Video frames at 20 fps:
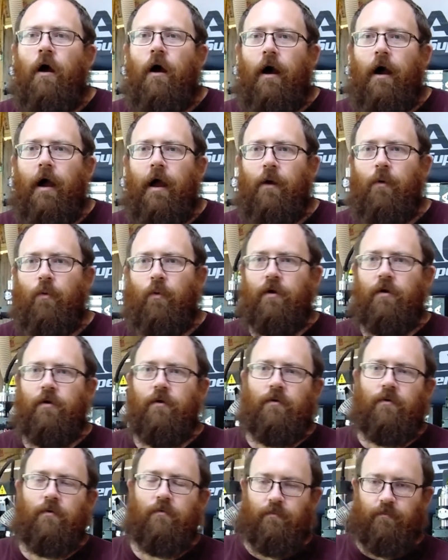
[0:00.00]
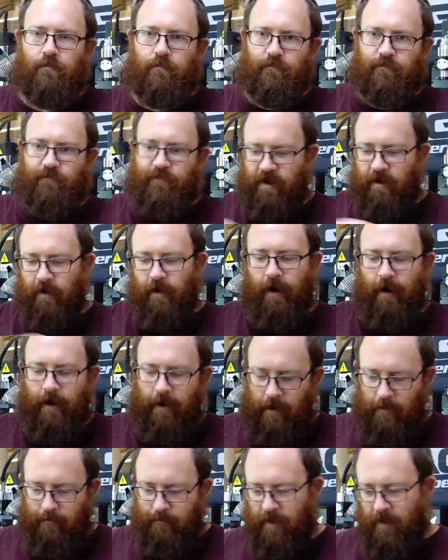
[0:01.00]
I will figure out
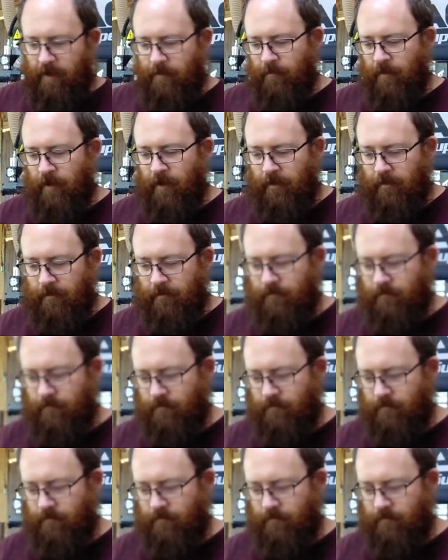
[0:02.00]
how big my